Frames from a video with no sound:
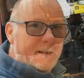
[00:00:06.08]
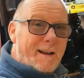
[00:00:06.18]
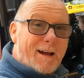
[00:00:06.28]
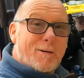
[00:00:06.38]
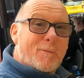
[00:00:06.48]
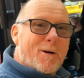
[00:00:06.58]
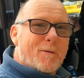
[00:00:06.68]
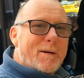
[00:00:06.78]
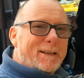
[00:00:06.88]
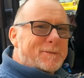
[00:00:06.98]
Hello and
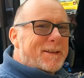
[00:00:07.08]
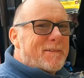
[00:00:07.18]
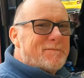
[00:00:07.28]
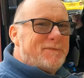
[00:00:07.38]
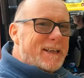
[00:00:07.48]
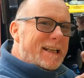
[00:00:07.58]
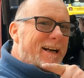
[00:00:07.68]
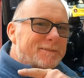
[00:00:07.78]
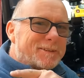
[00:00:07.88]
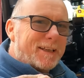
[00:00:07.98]
welcome back to another
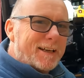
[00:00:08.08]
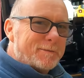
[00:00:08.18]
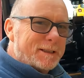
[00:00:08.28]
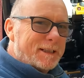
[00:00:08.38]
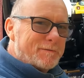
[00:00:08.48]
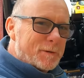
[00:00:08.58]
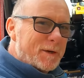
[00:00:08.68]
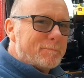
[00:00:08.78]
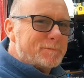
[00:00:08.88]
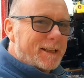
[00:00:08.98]
video. Today I'm going to give you an
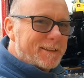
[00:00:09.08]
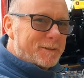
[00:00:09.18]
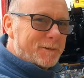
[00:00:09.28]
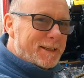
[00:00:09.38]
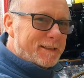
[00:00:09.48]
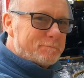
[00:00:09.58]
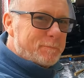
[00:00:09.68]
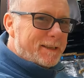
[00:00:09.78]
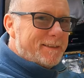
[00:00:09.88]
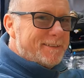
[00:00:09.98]
update on how
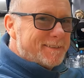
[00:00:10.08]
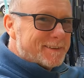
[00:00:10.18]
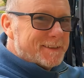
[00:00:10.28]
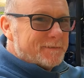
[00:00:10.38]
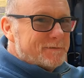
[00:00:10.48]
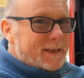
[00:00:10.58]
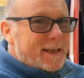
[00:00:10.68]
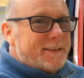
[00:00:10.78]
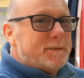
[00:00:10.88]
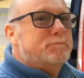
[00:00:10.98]
Becky's van is